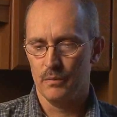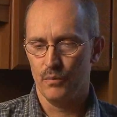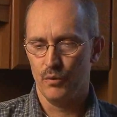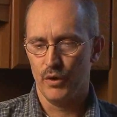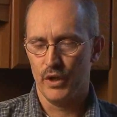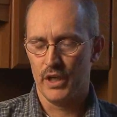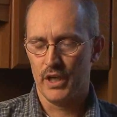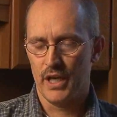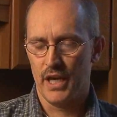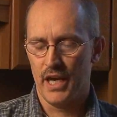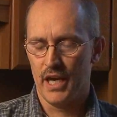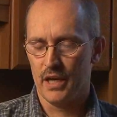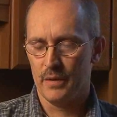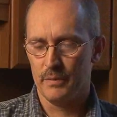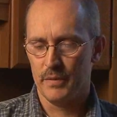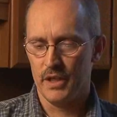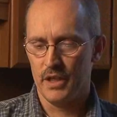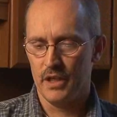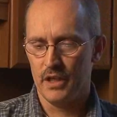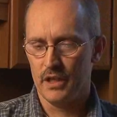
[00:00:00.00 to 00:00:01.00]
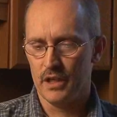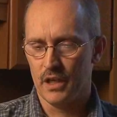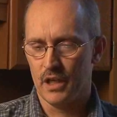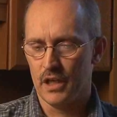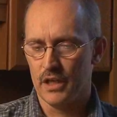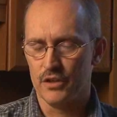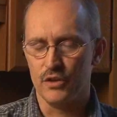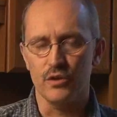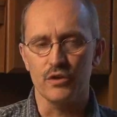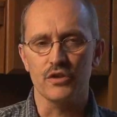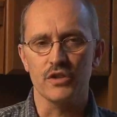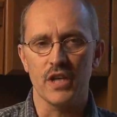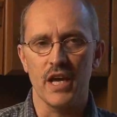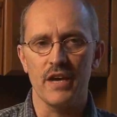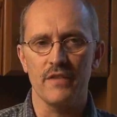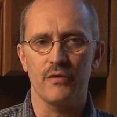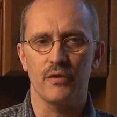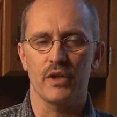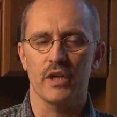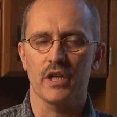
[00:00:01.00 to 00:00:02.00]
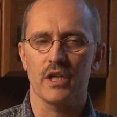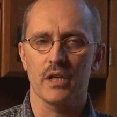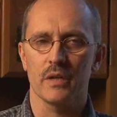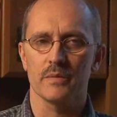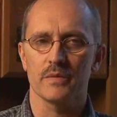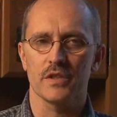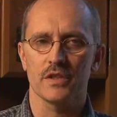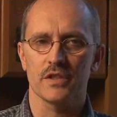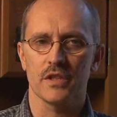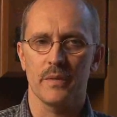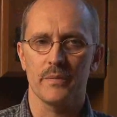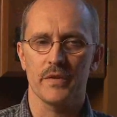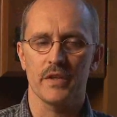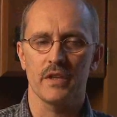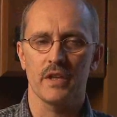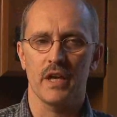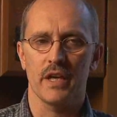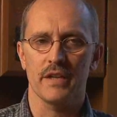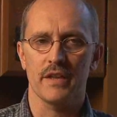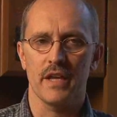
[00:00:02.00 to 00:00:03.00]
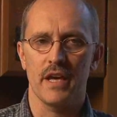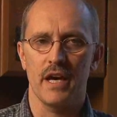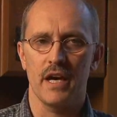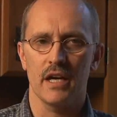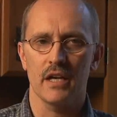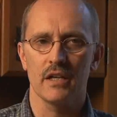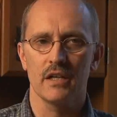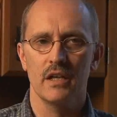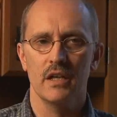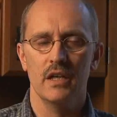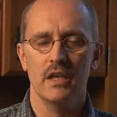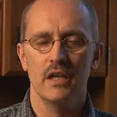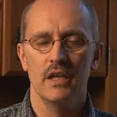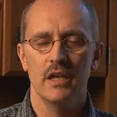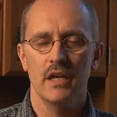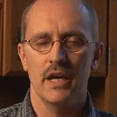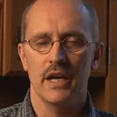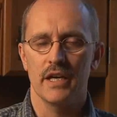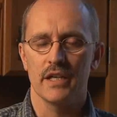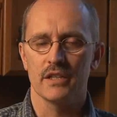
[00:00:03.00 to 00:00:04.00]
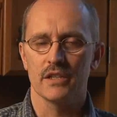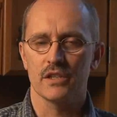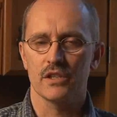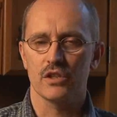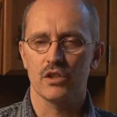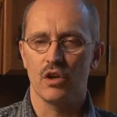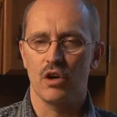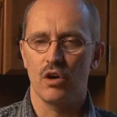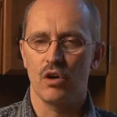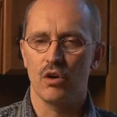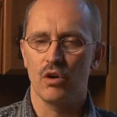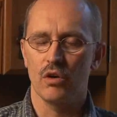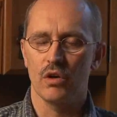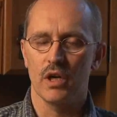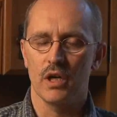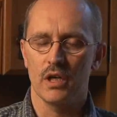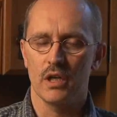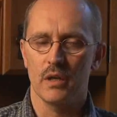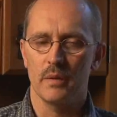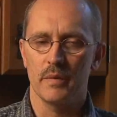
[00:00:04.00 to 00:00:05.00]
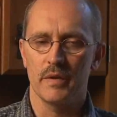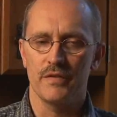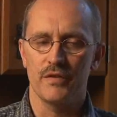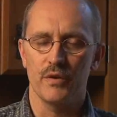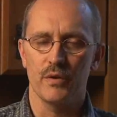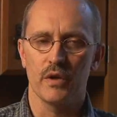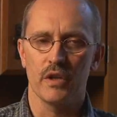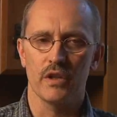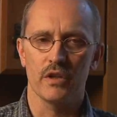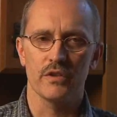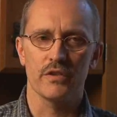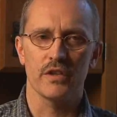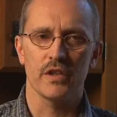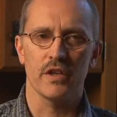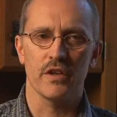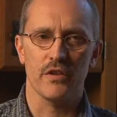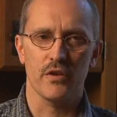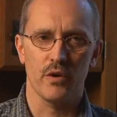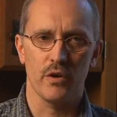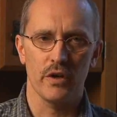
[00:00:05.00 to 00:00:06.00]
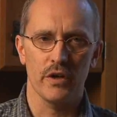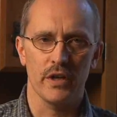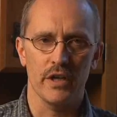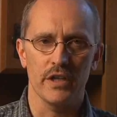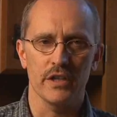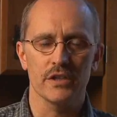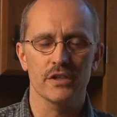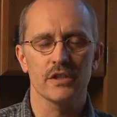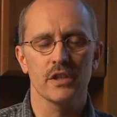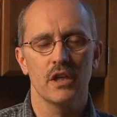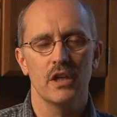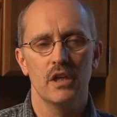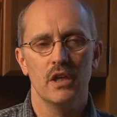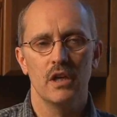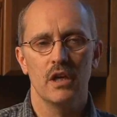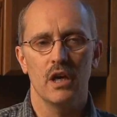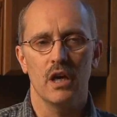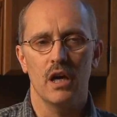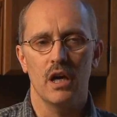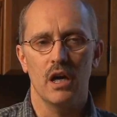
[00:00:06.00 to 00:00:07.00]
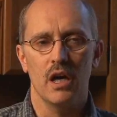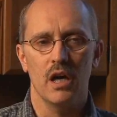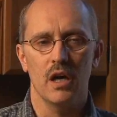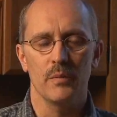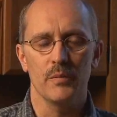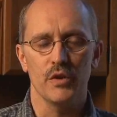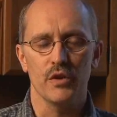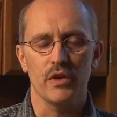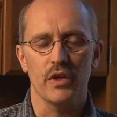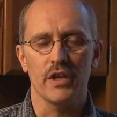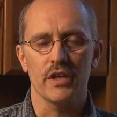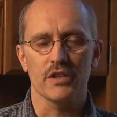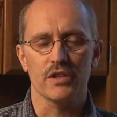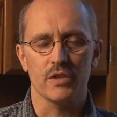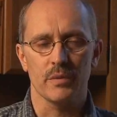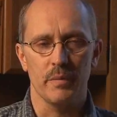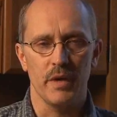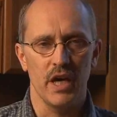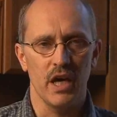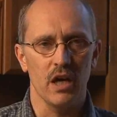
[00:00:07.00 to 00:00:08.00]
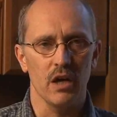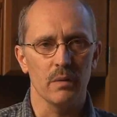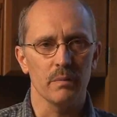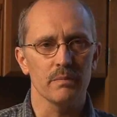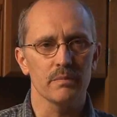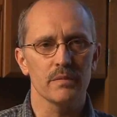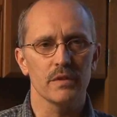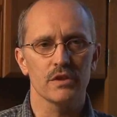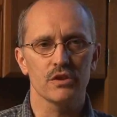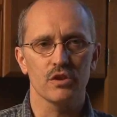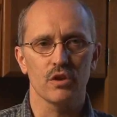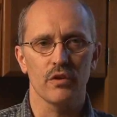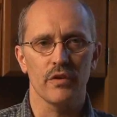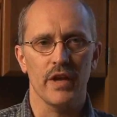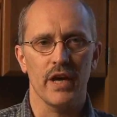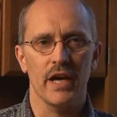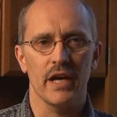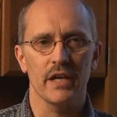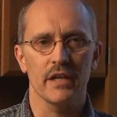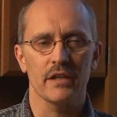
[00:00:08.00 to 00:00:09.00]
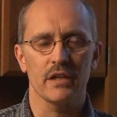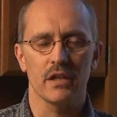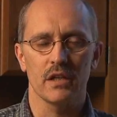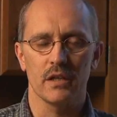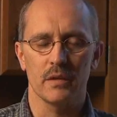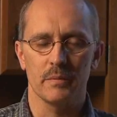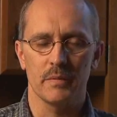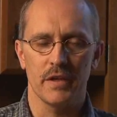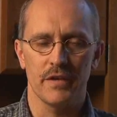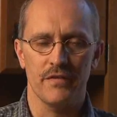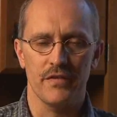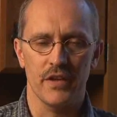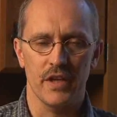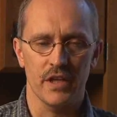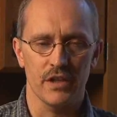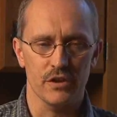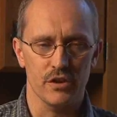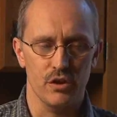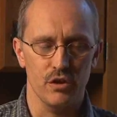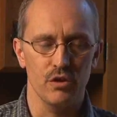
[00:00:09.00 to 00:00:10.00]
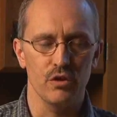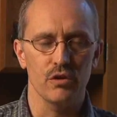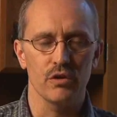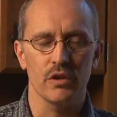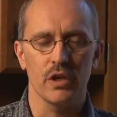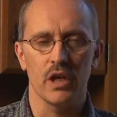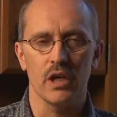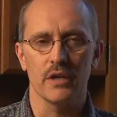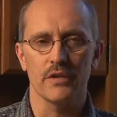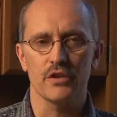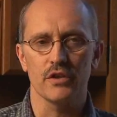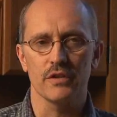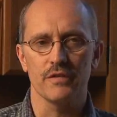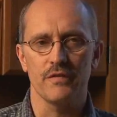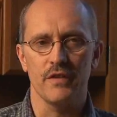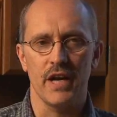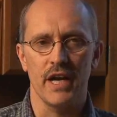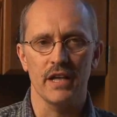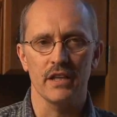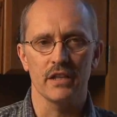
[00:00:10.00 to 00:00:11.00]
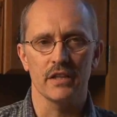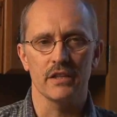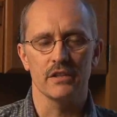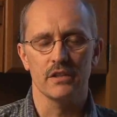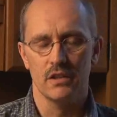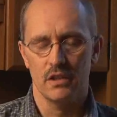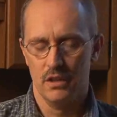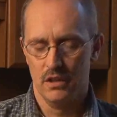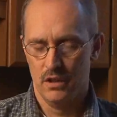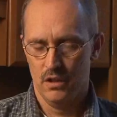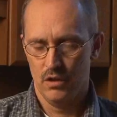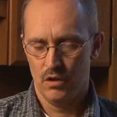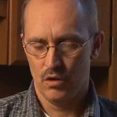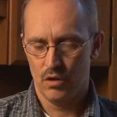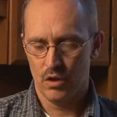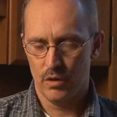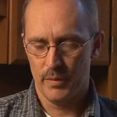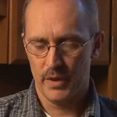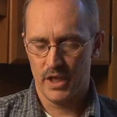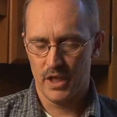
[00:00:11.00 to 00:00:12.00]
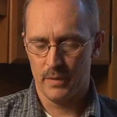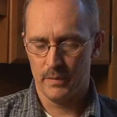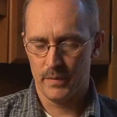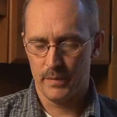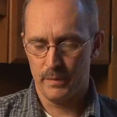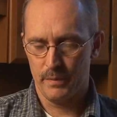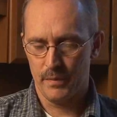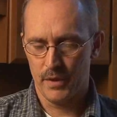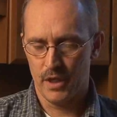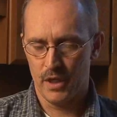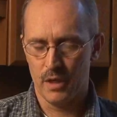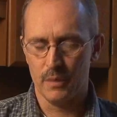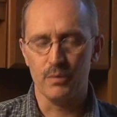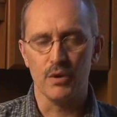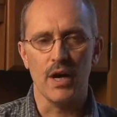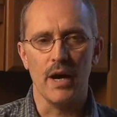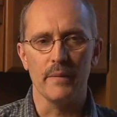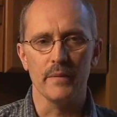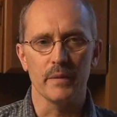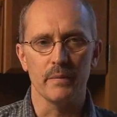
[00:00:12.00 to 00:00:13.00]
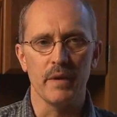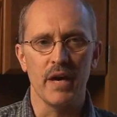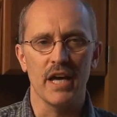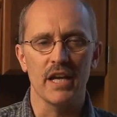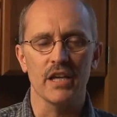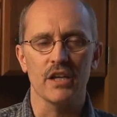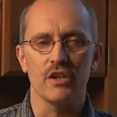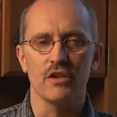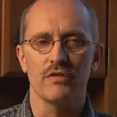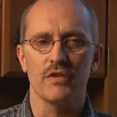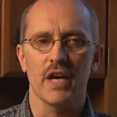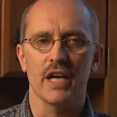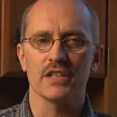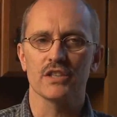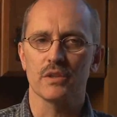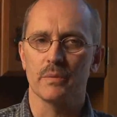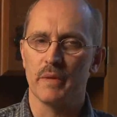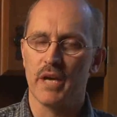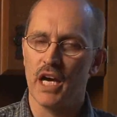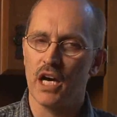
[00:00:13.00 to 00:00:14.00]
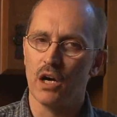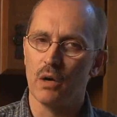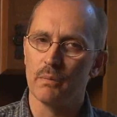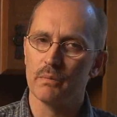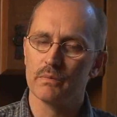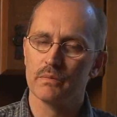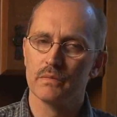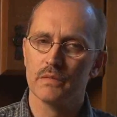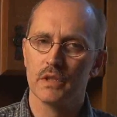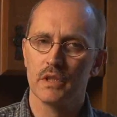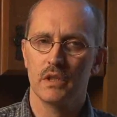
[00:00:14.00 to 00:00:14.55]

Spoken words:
We can't be too safe when it comes to something like that. And so if you alert the authorities, you can get some help so that if things do turn violent or become problematic, you've got some help.